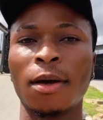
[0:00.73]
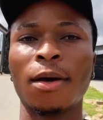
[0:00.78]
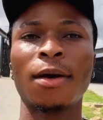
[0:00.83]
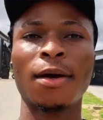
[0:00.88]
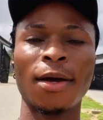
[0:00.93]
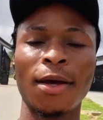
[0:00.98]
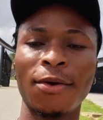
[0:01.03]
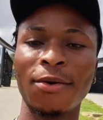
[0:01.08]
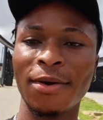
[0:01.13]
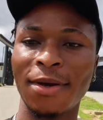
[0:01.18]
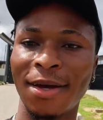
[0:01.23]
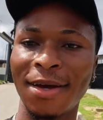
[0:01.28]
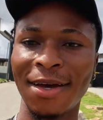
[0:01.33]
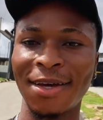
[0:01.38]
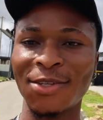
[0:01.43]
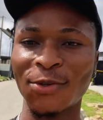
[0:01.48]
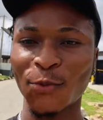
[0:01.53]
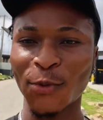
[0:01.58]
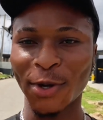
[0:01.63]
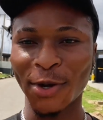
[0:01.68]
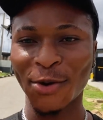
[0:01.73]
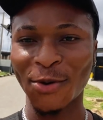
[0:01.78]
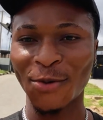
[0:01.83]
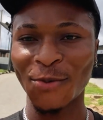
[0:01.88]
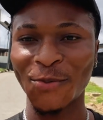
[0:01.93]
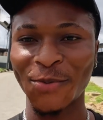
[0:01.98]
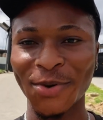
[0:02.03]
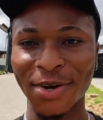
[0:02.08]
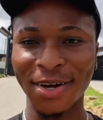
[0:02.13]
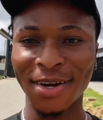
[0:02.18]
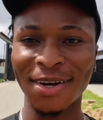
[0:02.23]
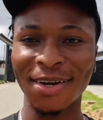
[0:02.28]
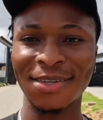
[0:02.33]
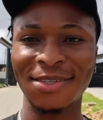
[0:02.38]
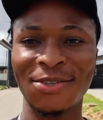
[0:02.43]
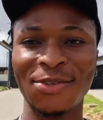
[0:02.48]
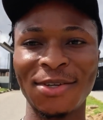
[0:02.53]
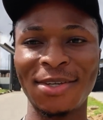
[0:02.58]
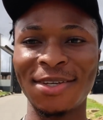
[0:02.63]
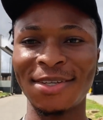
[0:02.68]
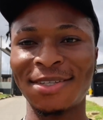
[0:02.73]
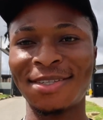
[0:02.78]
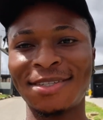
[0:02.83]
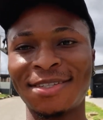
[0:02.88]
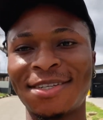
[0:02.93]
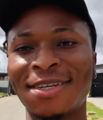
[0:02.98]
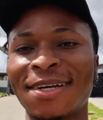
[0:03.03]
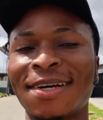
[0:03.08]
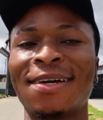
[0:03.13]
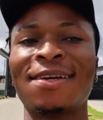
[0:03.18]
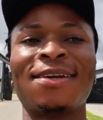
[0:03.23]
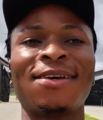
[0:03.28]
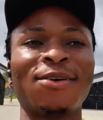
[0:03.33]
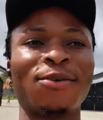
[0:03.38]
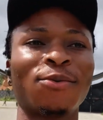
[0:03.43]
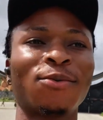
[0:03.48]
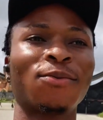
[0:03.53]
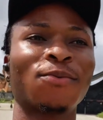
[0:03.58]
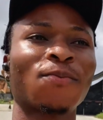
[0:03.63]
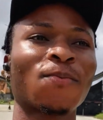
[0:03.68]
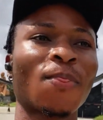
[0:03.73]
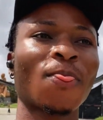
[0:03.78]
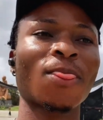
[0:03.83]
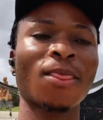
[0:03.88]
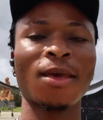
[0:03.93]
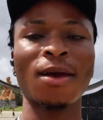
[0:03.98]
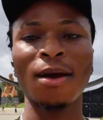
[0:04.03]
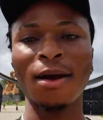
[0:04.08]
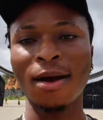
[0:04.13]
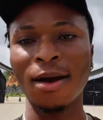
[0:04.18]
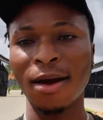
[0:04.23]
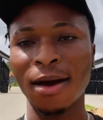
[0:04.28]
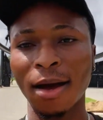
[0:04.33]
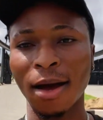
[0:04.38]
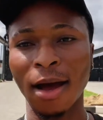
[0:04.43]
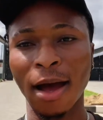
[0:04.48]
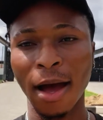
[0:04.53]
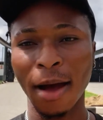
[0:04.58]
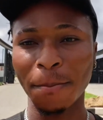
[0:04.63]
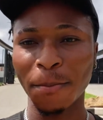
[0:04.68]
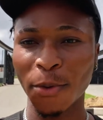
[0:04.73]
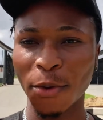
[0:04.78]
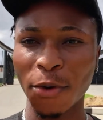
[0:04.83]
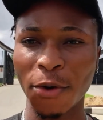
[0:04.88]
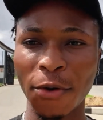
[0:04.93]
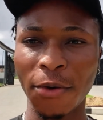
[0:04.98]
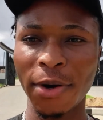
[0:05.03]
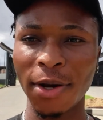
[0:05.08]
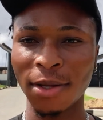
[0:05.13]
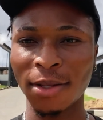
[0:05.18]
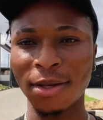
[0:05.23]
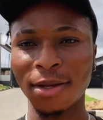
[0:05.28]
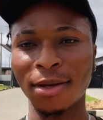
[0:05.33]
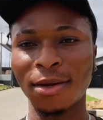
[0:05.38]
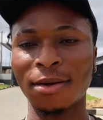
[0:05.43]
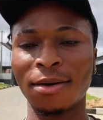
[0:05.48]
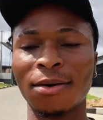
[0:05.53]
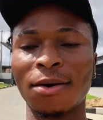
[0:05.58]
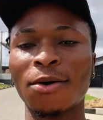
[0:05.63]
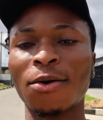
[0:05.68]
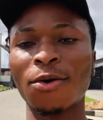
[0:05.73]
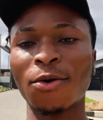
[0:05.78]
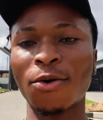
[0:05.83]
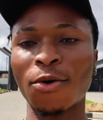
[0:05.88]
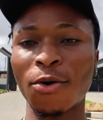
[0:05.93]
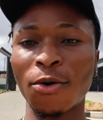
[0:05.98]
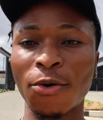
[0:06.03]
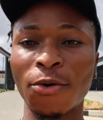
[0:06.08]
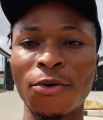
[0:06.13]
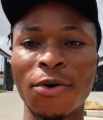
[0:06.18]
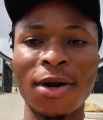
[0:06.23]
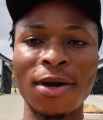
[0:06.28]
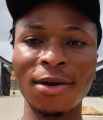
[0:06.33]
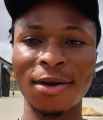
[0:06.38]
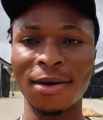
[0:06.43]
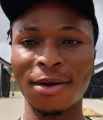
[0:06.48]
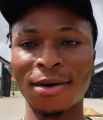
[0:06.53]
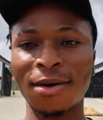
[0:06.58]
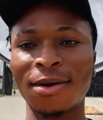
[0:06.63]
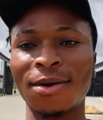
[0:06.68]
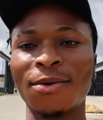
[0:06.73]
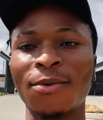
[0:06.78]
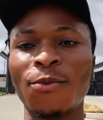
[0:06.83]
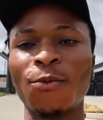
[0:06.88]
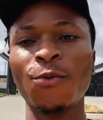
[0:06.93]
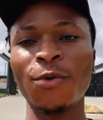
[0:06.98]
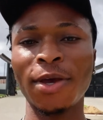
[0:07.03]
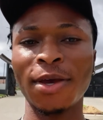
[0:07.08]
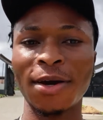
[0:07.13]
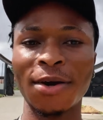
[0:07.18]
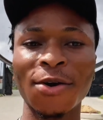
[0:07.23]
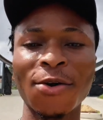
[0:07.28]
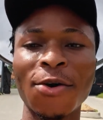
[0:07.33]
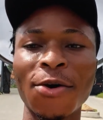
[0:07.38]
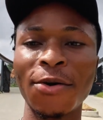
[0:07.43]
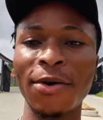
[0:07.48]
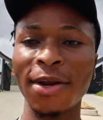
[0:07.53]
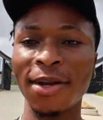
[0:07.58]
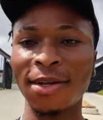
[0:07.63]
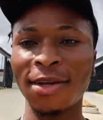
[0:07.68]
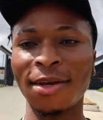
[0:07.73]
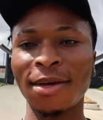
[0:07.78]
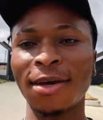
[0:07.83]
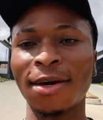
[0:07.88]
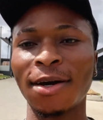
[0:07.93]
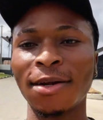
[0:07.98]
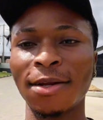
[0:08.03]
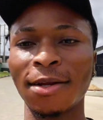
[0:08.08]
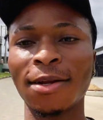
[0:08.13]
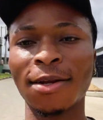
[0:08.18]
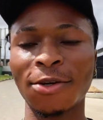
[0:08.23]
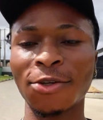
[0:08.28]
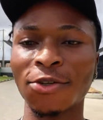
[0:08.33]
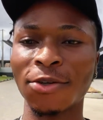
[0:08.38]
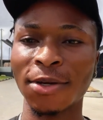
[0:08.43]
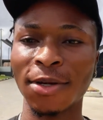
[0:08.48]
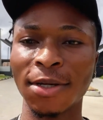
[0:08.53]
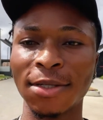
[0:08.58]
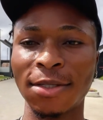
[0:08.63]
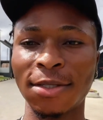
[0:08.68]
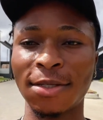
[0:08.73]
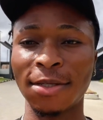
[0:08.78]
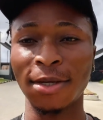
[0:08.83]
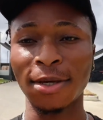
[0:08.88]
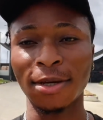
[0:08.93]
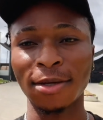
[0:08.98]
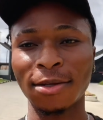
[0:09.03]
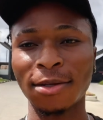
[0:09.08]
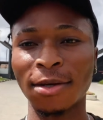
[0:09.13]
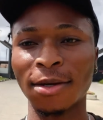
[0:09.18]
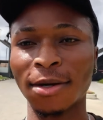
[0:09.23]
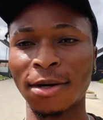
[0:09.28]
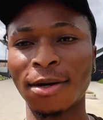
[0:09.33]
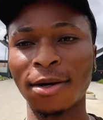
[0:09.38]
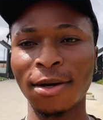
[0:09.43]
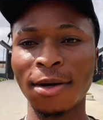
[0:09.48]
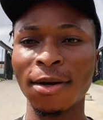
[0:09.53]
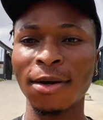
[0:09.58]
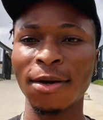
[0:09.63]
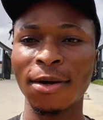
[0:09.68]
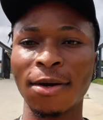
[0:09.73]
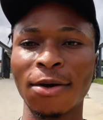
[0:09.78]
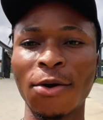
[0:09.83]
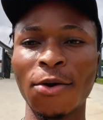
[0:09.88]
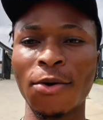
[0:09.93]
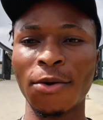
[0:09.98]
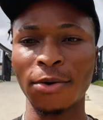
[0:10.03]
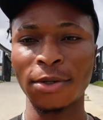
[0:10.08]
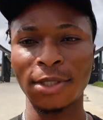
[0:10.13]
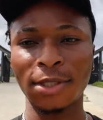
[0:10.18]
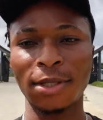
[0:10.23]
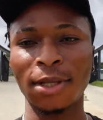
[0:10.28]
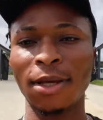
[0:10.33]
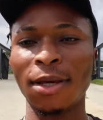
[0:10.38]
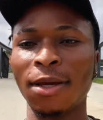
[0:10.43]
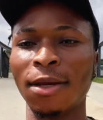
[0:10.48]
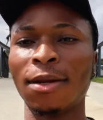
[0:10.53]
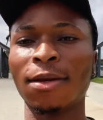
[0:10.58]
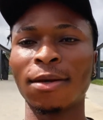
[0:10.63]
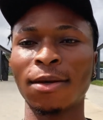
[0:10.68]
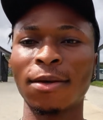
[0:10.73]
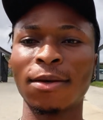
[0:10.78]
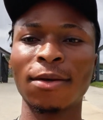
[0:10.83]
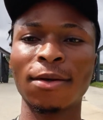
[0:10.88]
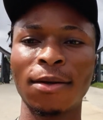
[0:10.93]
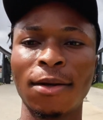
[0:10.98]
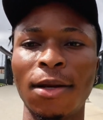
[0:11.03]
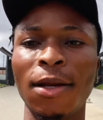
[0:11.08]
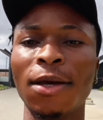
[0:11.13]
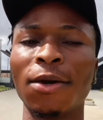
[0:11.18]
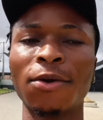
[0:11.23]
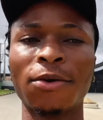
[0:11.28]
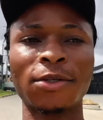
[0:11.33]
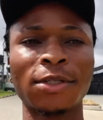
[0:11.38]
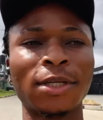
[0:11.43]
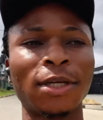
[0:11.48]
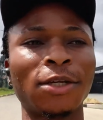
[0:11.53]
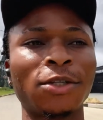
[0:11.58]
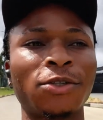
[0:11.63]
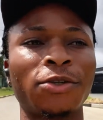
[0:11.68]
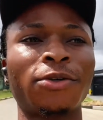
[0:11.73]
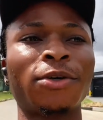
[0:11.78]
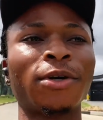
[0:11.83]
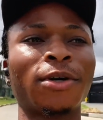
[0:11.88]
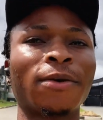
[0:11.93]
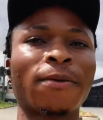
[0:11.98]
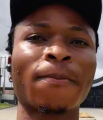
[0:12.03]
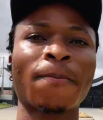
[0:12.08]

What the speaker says: Hello guys, and welcome back to this channel. I'm currently, or rather we are currently at the National Theatre, Costain, Lagos, Nigeria,